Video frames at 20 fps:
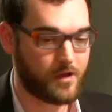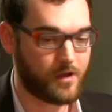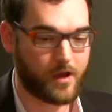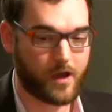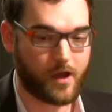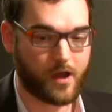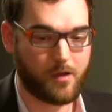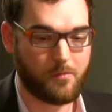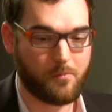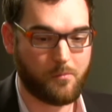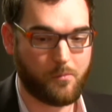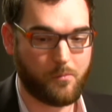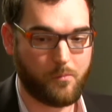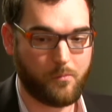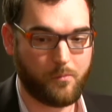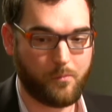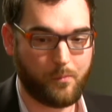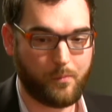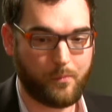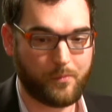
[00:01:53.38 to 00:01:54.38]
um,
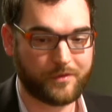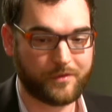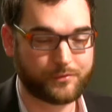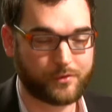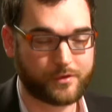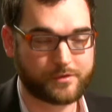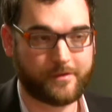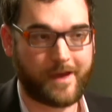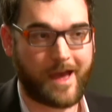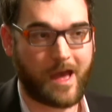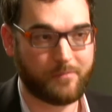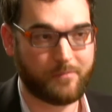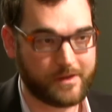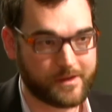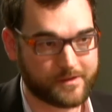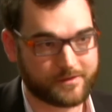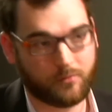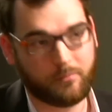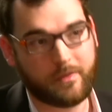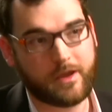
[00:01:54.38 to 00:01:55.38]
the source of
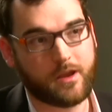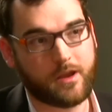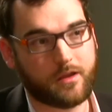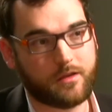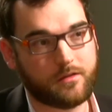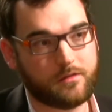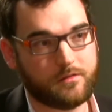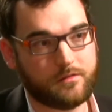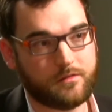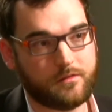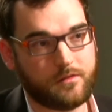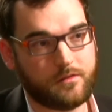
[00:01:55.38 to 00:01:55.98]
happiness and meaning.